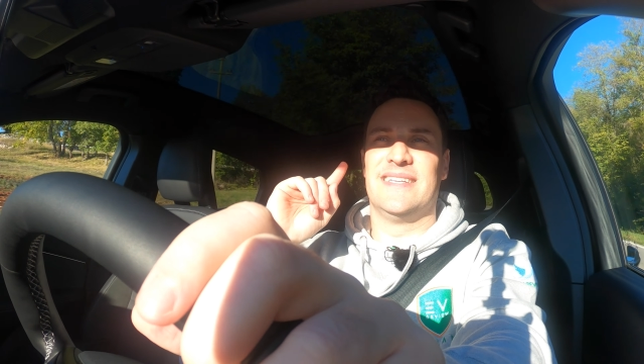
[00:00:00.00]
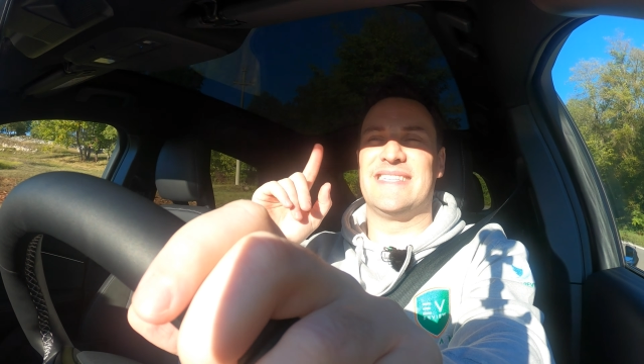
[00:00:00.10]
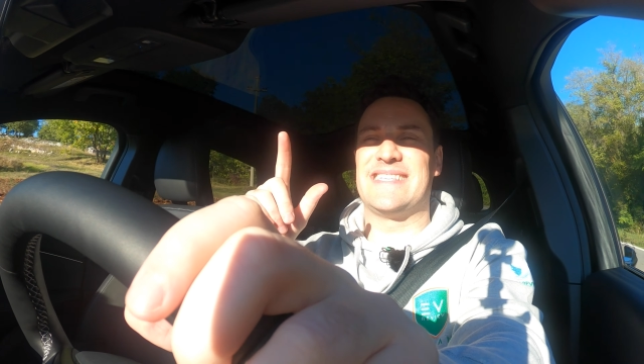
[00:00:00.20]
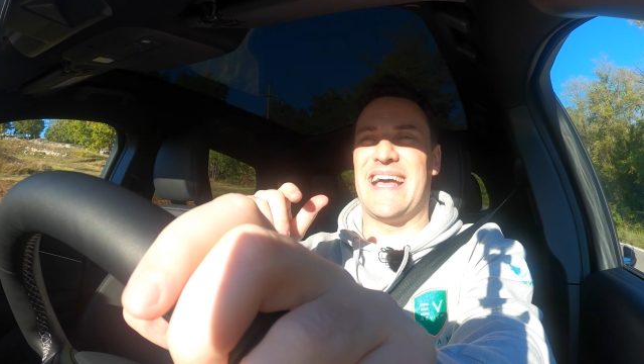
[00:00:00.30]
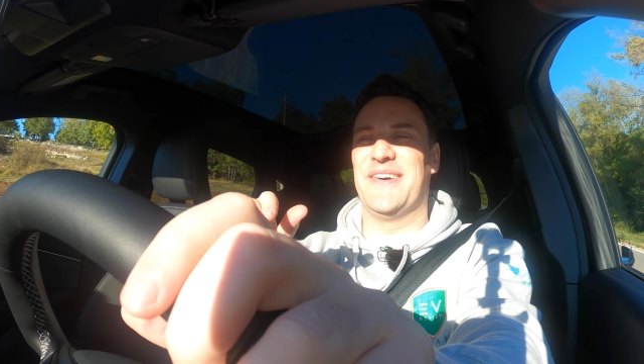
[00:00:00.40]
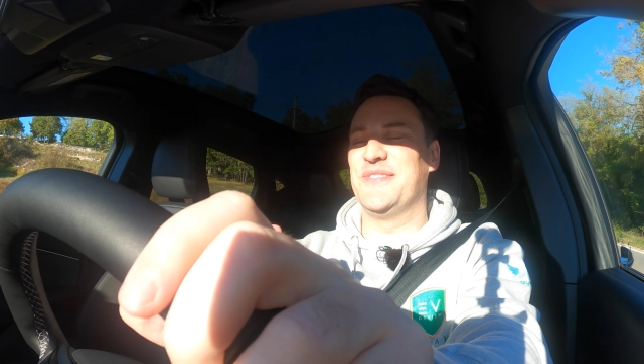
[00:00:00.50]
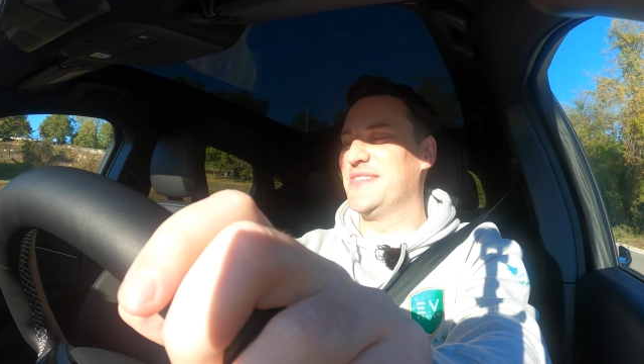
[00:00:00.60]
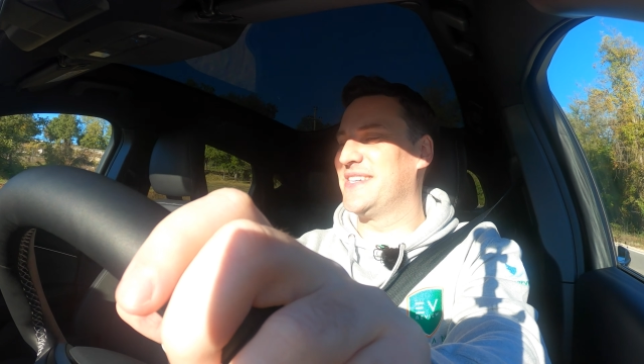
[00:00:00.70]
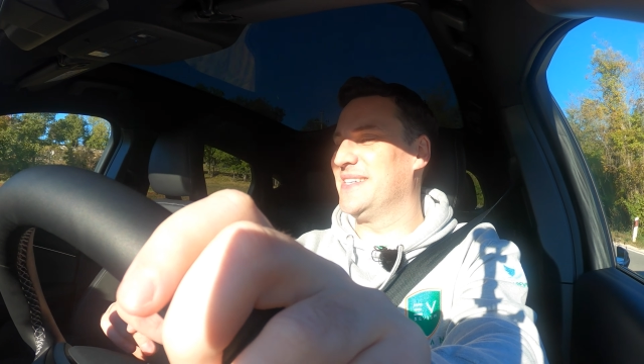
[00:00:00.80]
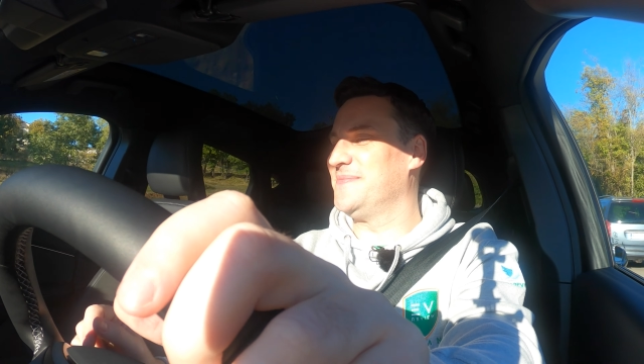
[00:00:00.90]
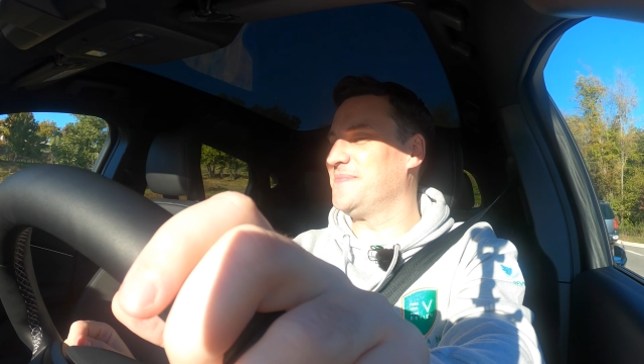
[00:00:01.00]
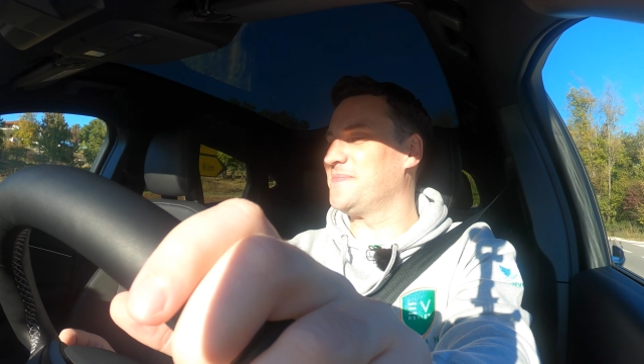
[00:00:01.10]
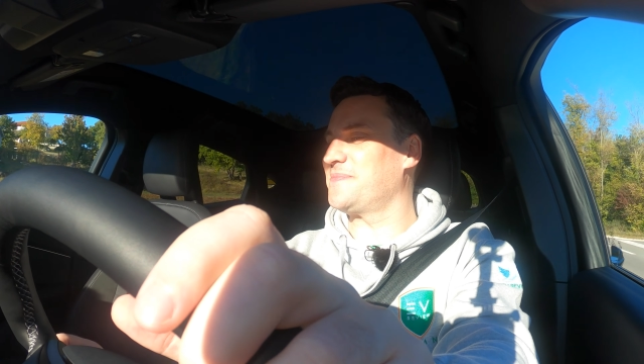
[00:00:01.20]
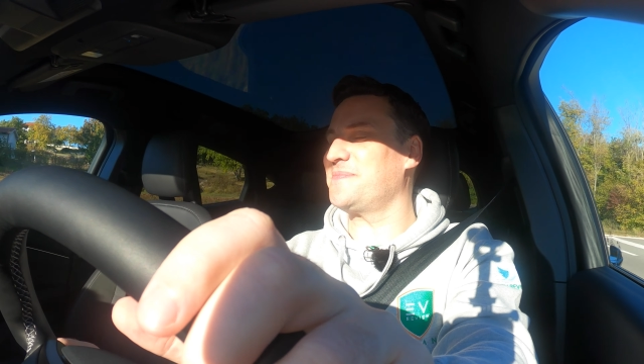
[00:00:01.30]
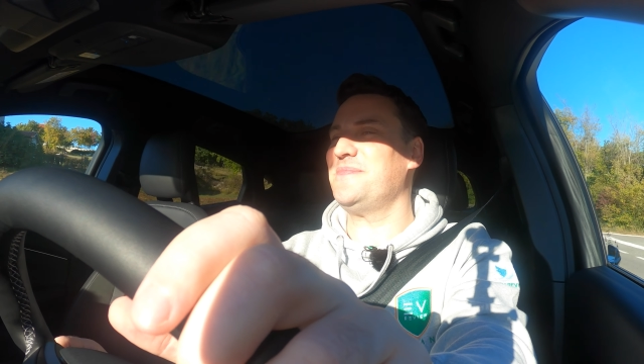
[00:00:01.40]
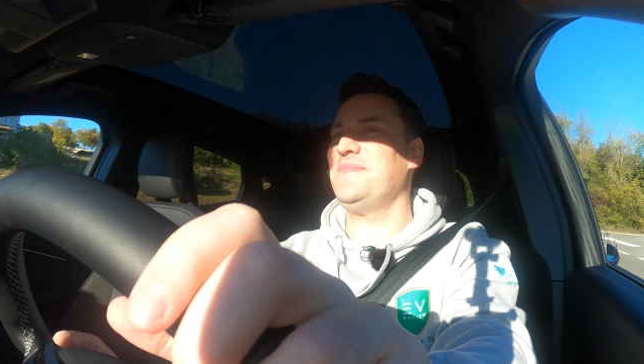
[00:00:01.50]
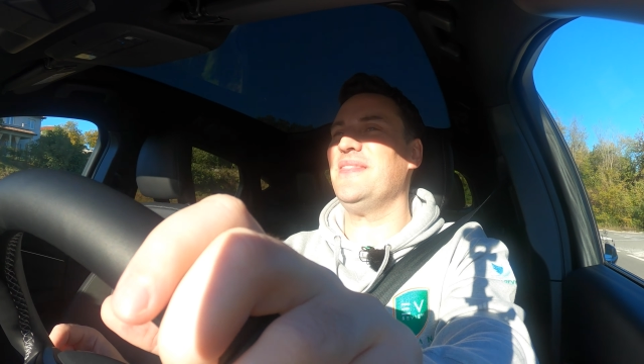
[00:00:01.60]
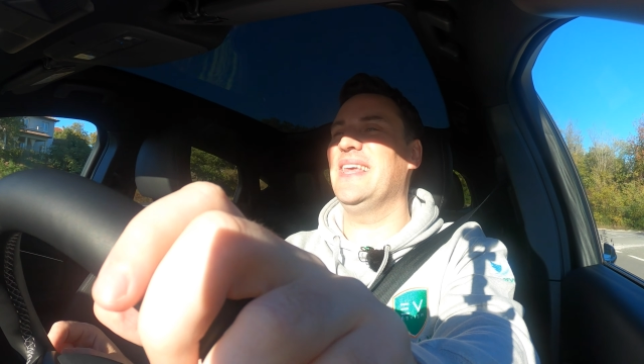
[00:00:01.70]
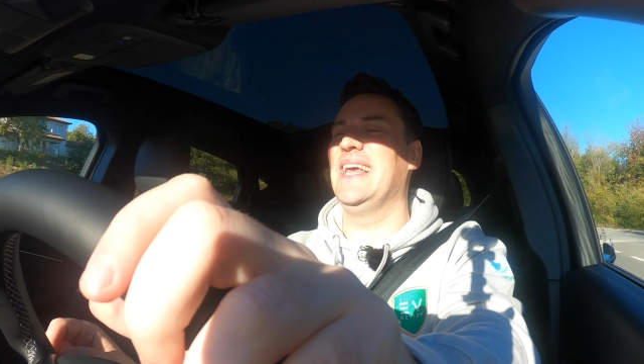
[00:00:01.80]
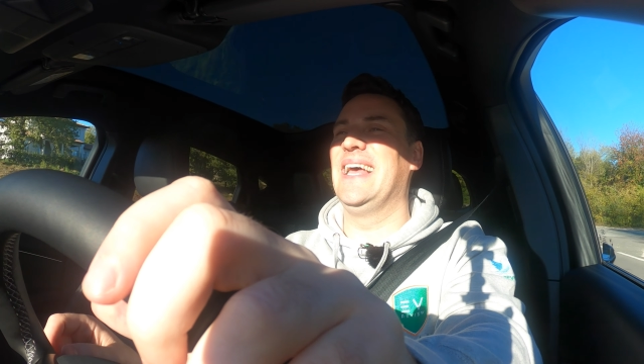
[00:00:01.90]
sound.
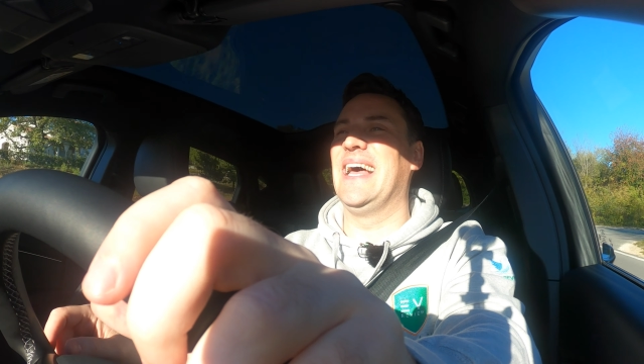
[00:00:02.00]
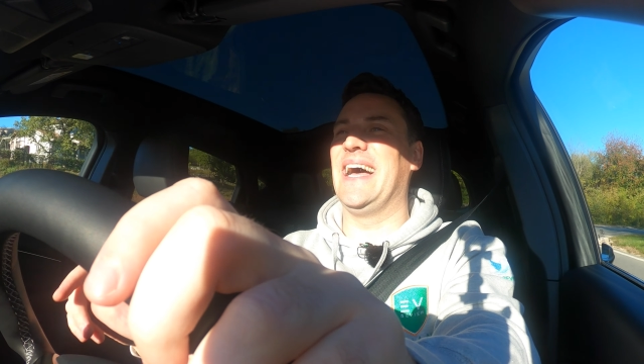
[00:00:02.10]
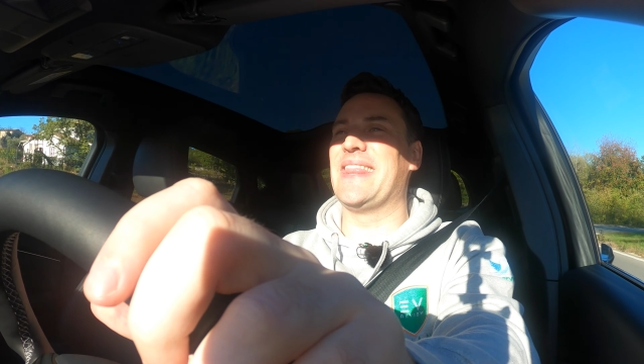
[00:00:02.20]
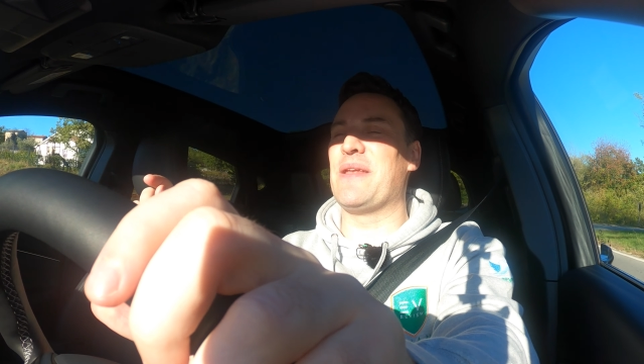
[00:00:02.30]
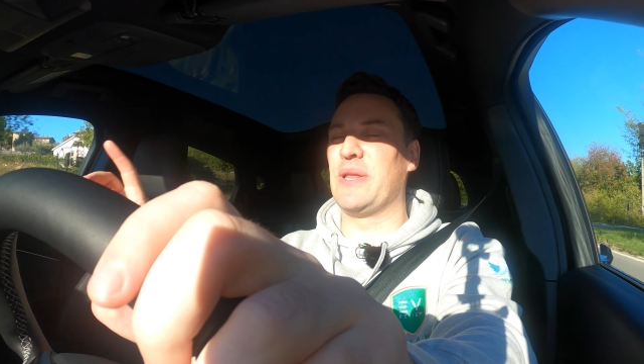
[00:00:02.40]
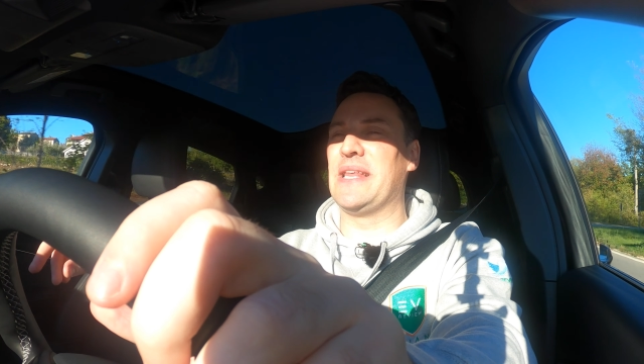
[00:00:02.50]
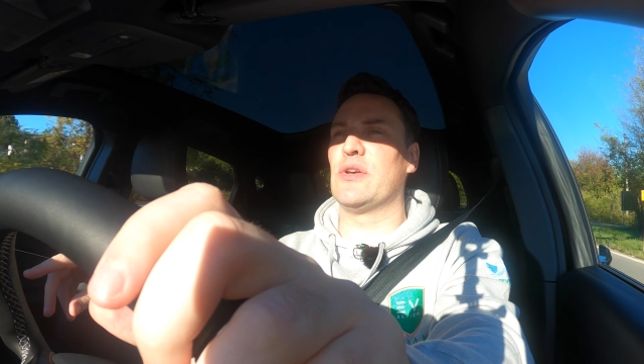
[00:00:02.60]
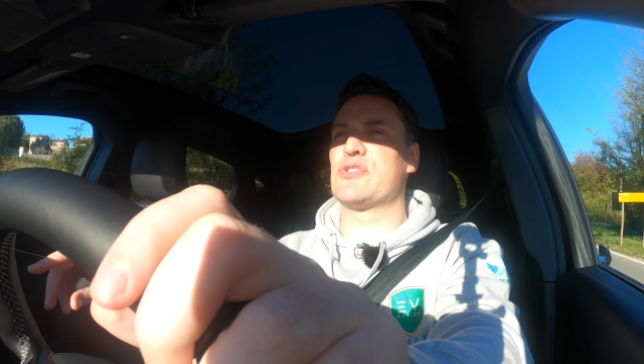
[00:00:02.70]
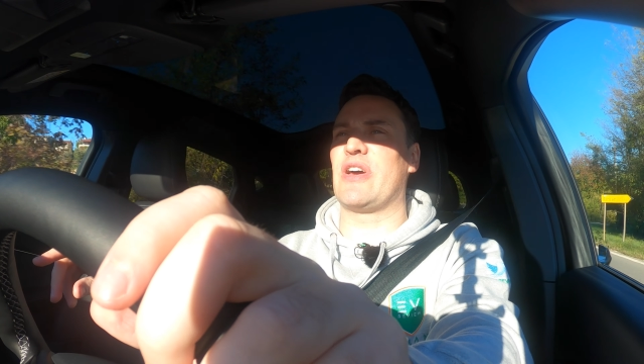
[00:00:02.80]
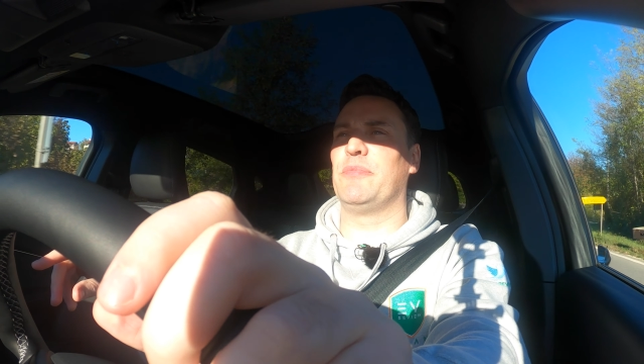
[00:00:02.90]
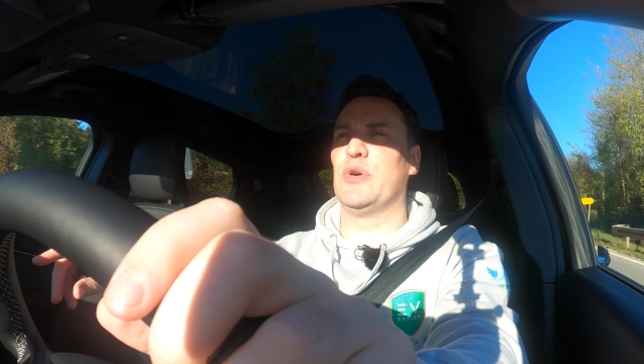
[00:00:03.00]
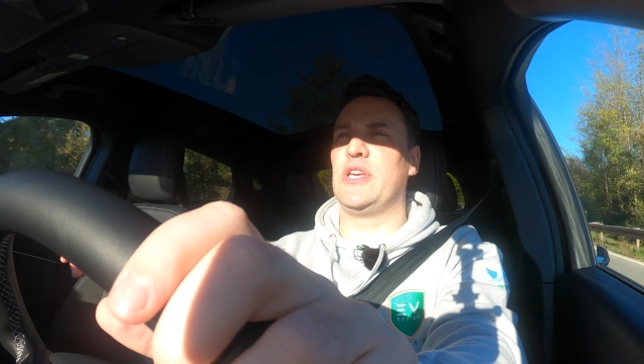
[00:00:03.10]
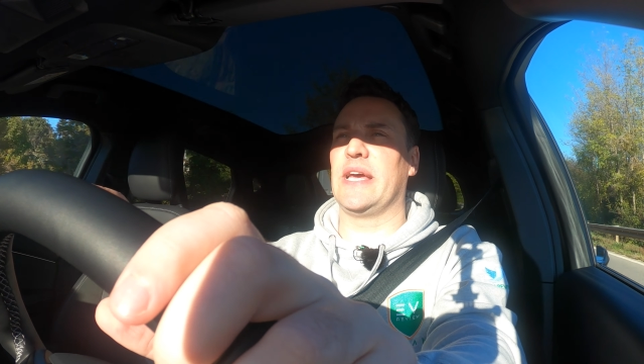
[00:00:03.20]
And then within those drive modes,